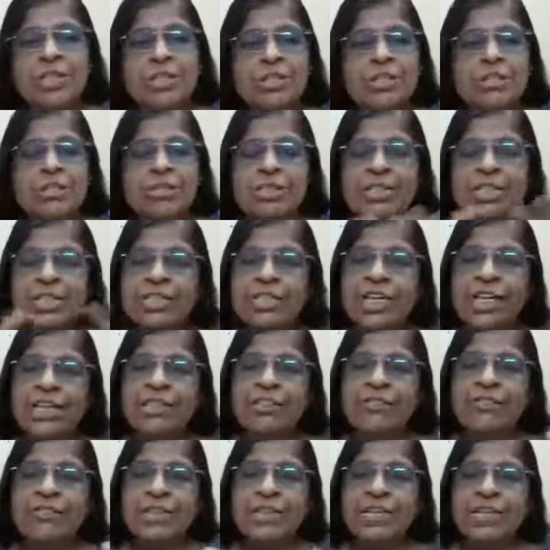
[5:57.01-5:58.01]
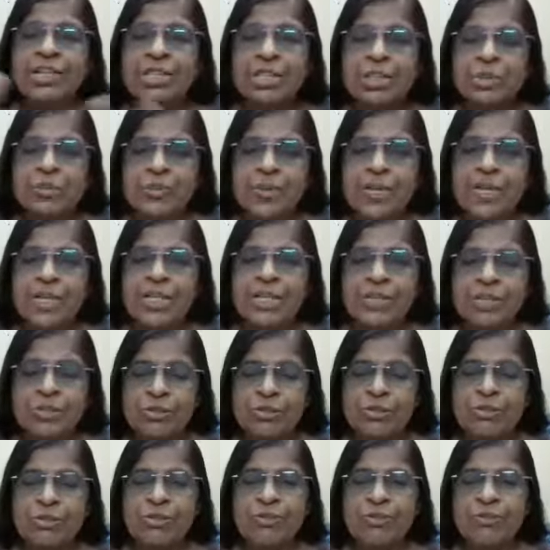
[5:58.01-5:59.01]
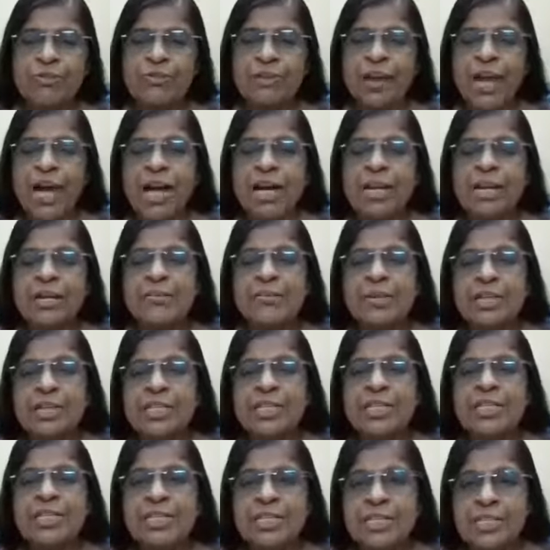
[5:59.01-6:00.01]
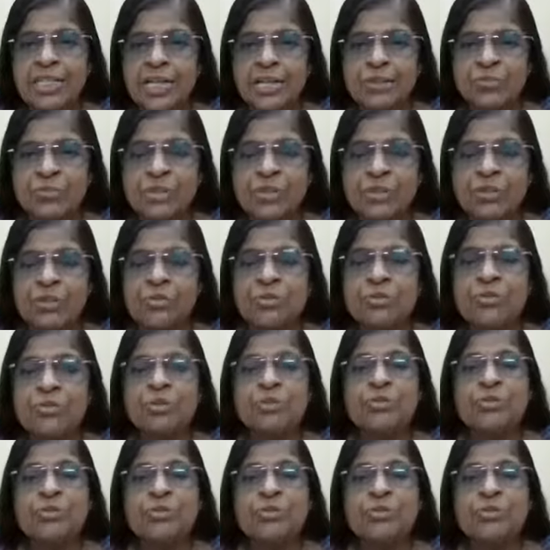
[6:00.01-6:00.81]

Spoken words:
So these are the various ways, the flower remedies can be used.